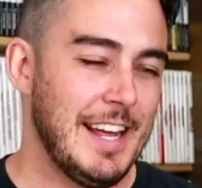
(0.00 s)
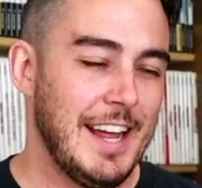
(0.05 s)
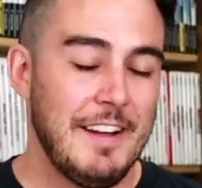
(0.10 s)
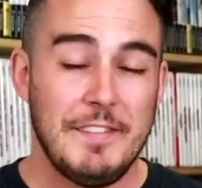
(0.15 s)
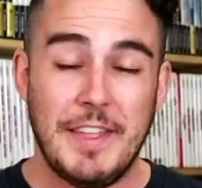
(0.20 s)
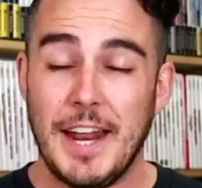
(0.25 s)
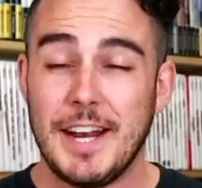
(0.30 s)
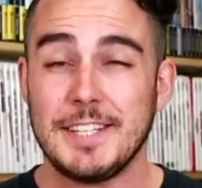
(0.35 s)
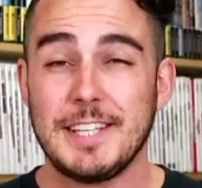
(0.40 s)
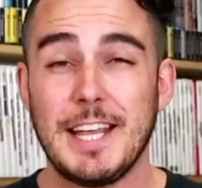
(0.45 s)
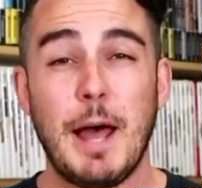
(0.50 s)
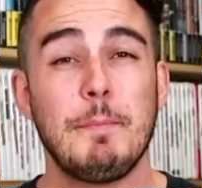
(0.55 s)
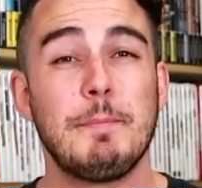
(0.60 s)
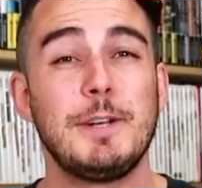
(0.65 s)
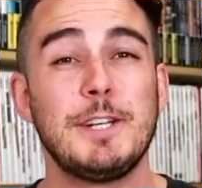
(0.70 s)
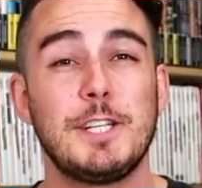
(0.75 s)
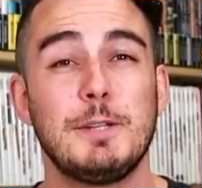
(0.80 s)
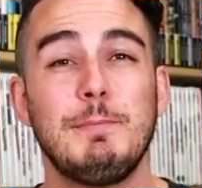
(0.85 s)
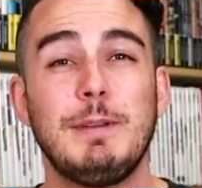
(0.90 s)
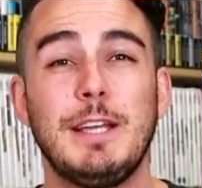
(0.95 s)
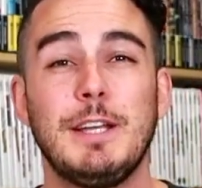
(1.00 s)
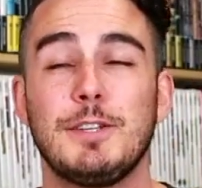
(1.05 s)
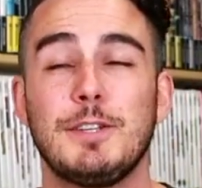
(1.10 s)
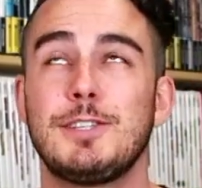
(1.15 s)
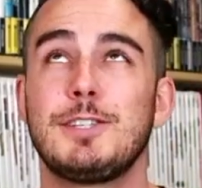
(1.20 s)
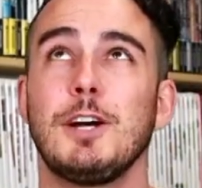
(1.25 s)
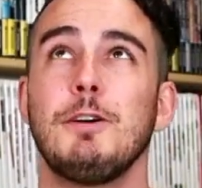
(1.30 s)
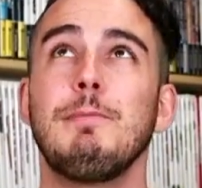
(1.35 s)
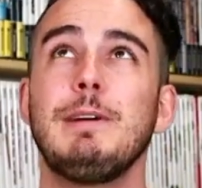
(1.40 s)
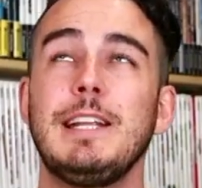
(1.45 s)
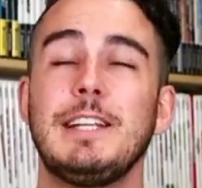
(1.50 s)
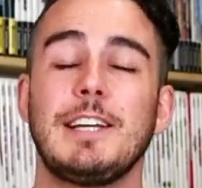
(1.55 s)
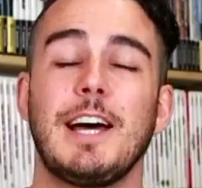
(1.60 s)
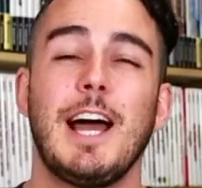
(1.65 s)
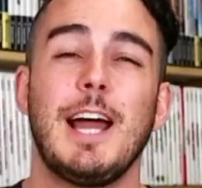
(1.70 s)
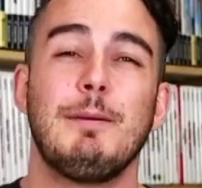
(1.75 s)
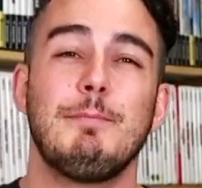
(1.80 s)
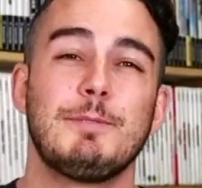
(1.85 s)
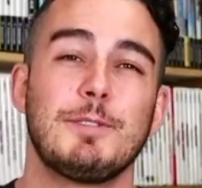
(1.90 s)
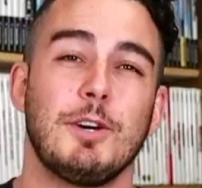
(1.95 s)
That has happened to me so many
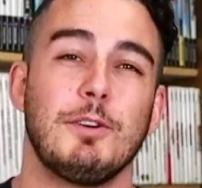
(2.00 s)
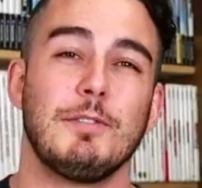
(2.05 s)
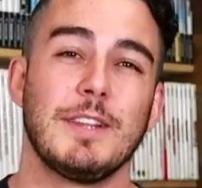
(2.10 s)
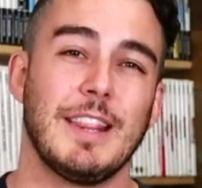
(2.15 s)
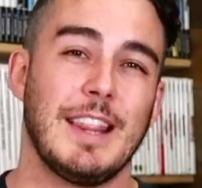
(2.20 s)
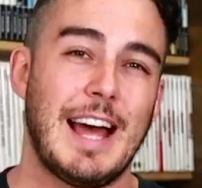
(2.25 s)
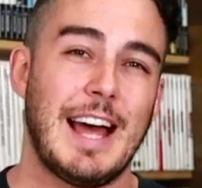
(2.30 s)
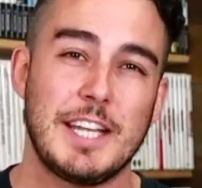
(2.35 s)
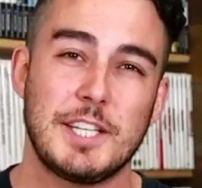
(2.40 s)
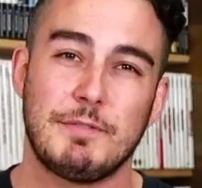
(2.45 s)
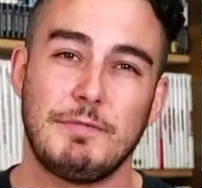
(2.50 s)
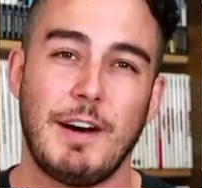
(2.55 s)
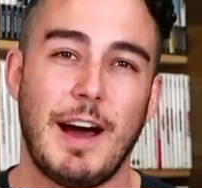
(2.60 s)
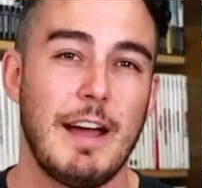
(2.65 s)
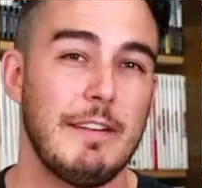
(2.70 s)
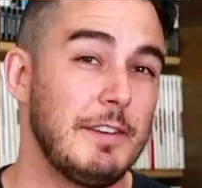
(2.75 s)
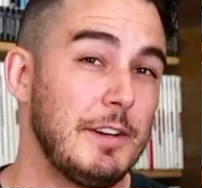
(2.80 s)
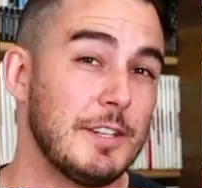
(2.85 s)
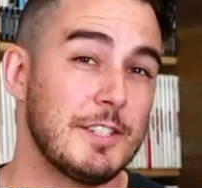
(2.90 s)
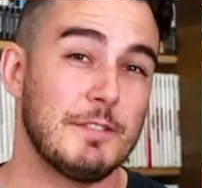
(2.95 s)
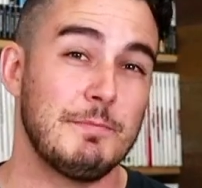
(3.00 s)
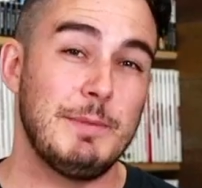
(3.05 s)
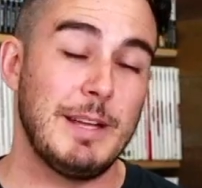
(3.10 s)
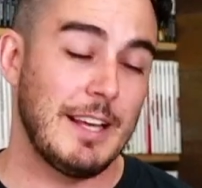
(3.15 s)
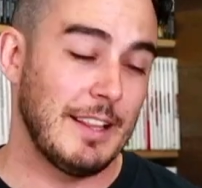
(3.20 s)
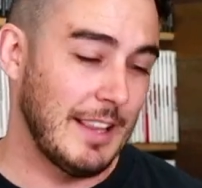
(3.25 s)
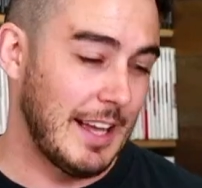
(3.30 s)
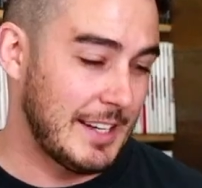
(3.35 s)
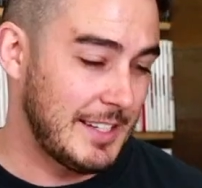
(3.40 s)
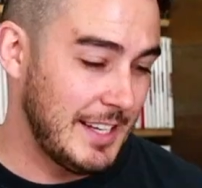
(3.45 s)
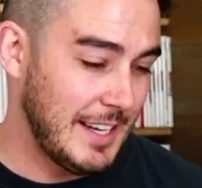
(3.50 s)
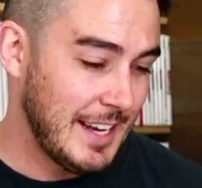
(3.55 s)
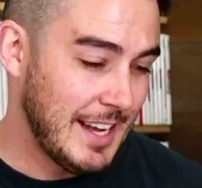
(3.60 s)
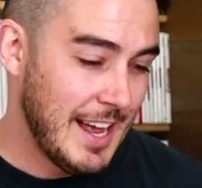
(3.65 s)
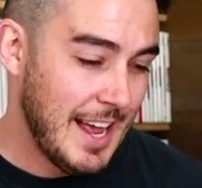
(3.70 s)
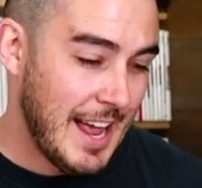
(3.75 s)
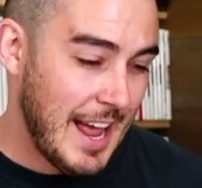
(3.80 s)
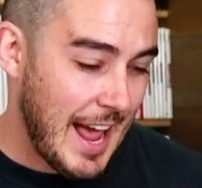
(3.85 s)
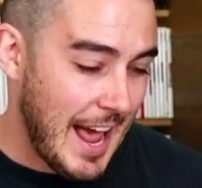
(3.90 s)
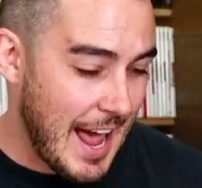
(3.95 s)
times over the last 5 years of me collecting,
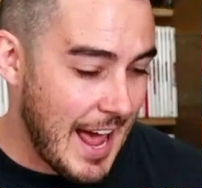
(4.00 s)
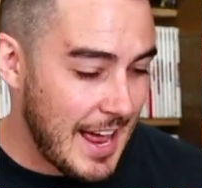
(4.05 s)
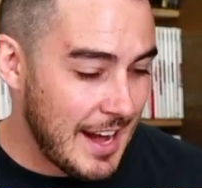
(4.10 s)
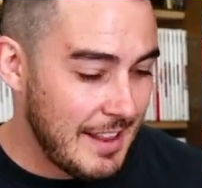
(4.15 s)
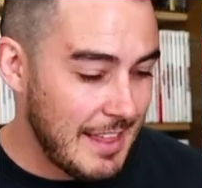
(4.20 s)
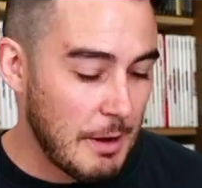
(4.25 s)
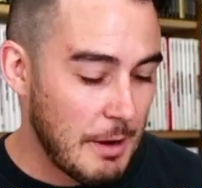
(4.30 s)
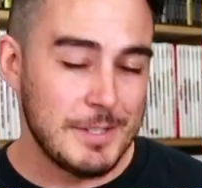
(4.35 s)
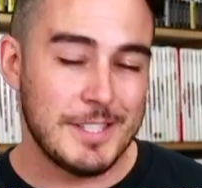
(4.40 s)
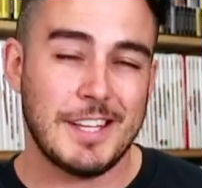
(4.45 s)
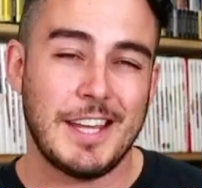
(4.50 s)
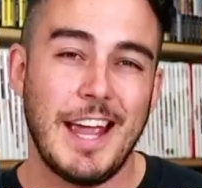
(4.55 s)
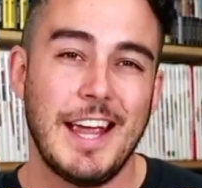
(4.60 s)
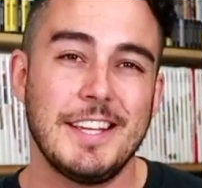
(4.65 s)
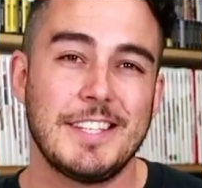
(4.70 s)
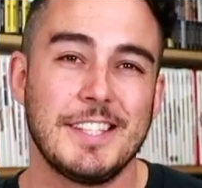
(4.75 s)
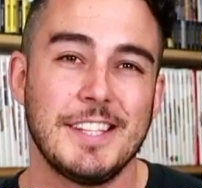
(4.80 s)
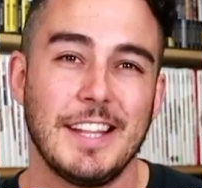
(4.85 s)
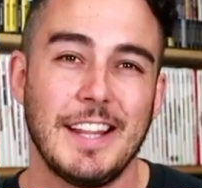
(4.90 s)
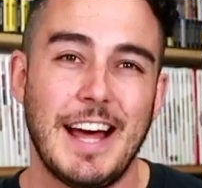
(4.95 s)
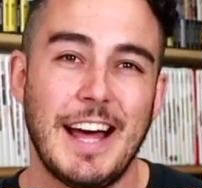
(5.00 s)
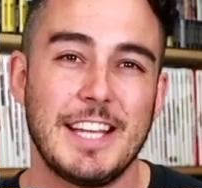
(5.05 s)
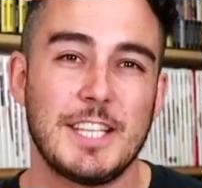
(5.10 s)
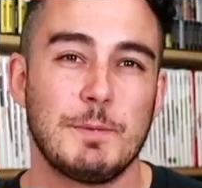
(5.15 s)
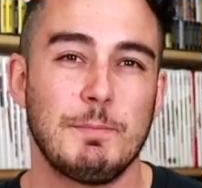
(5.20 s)
and that was the case in the last